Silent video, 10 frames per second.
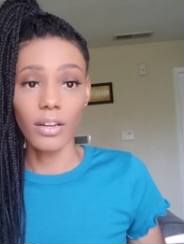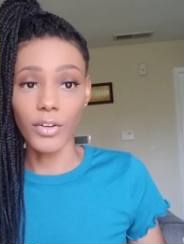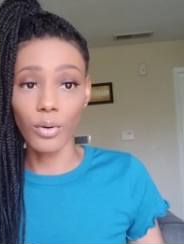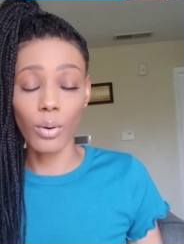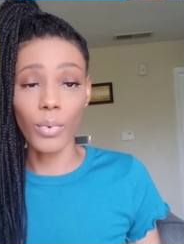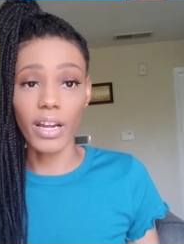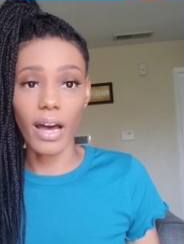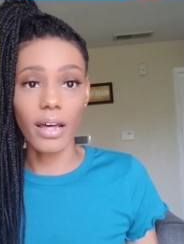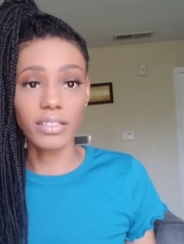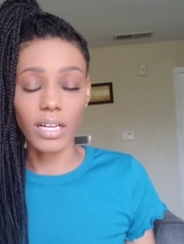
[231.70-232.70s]
doing what
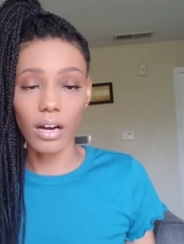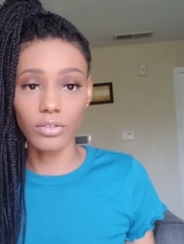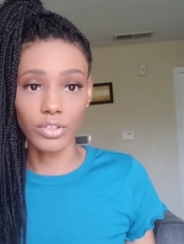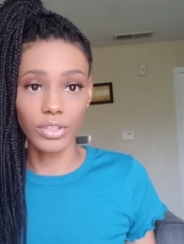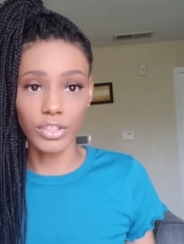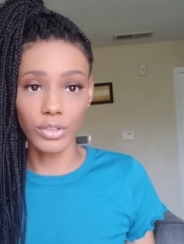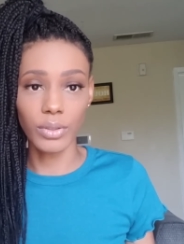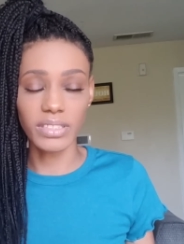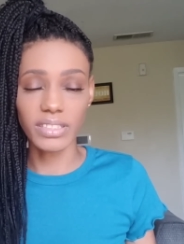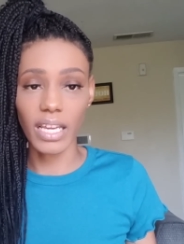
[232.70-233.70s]
God has called you to do
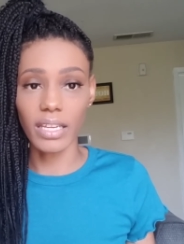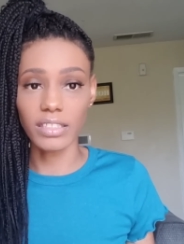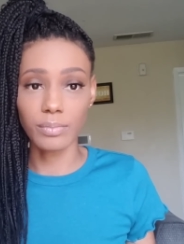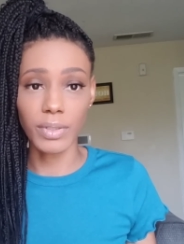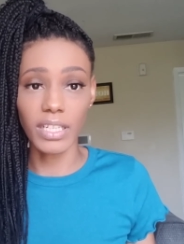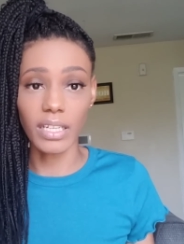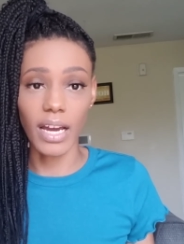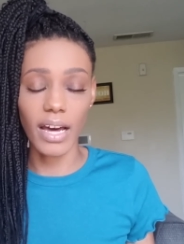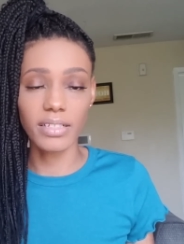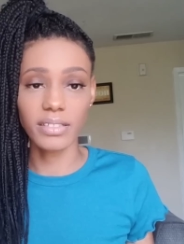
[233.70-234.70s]
and say and speak,
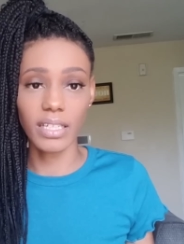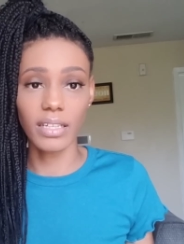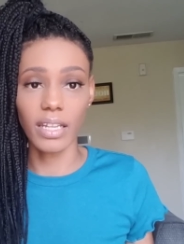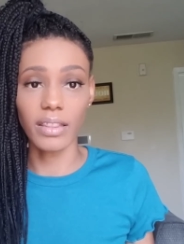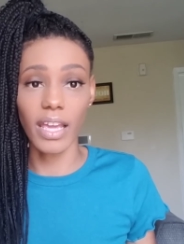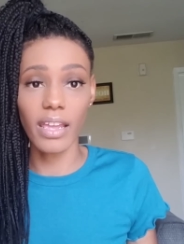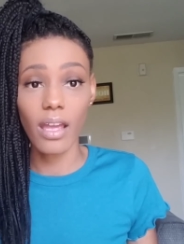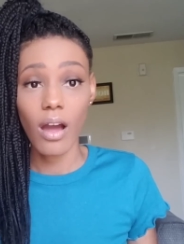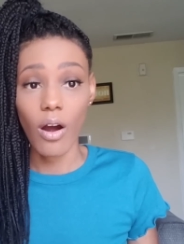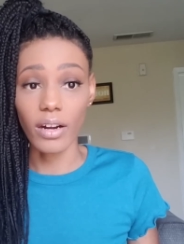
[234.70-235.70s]
God is saying that they
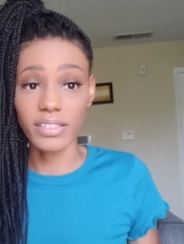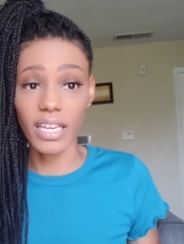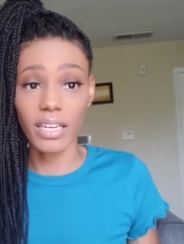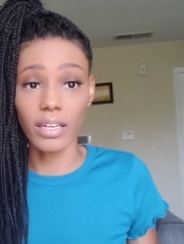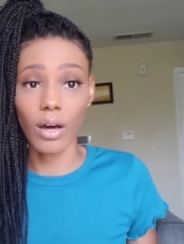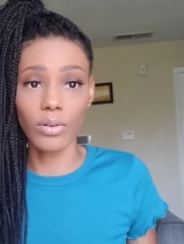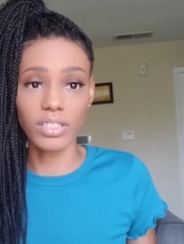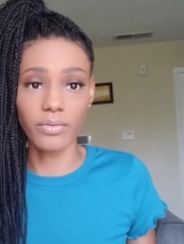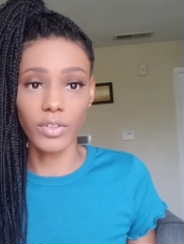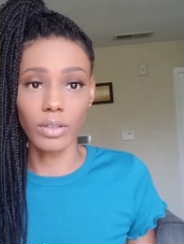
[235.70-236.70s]
are taking notice
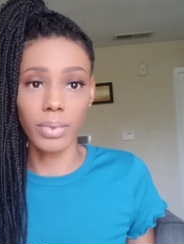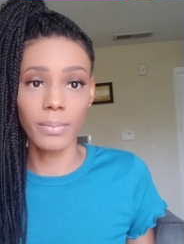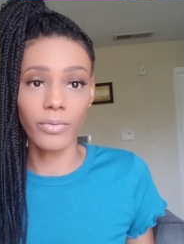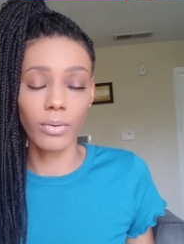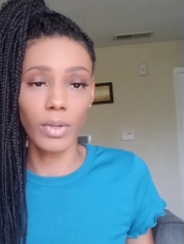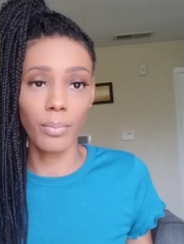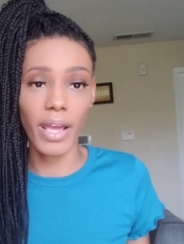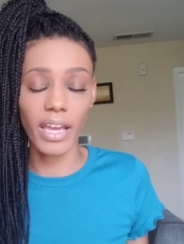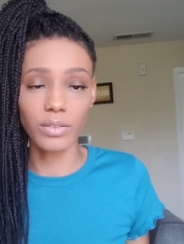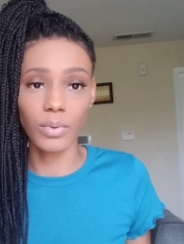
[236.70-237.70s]
of you, the people from your
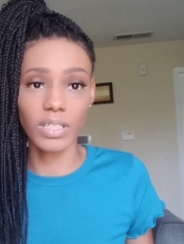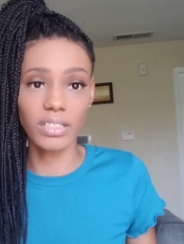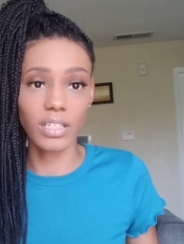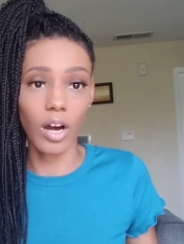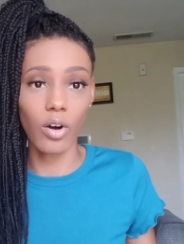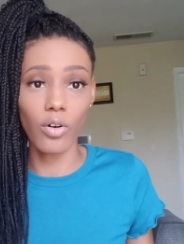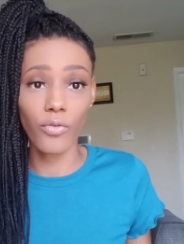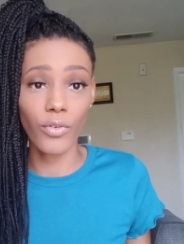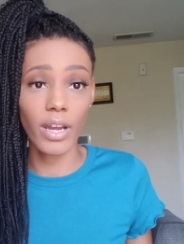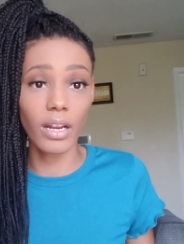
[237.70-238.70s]
past, whether it's an
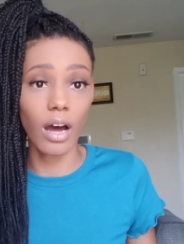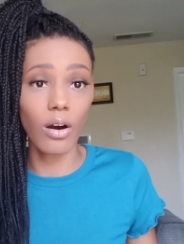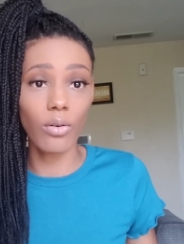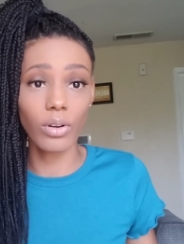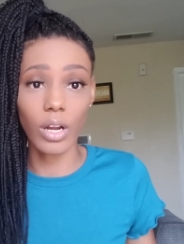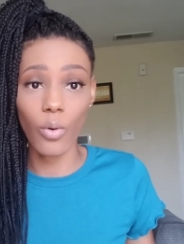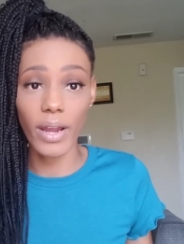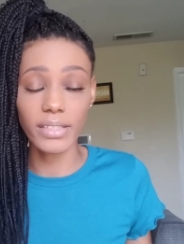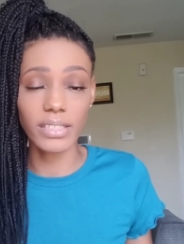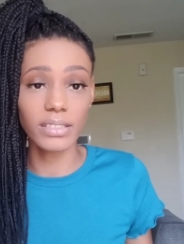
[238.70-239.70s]
old friend, an old
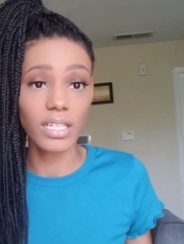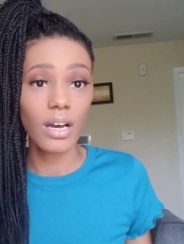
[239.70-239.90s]
acquaintance,